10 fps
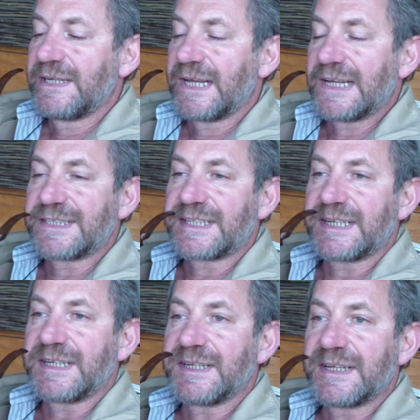as
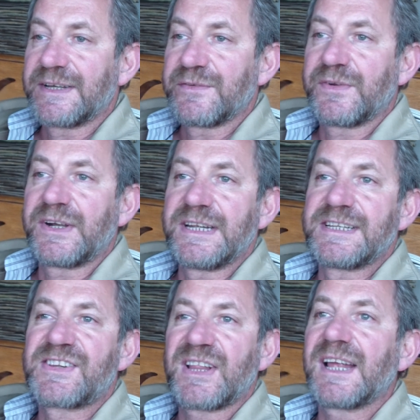a very
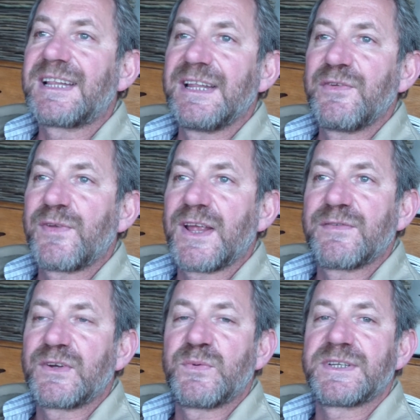slightly
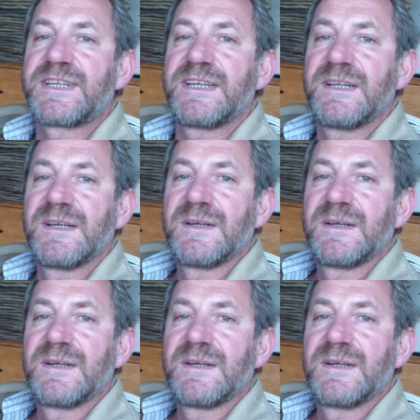flavored whiskey,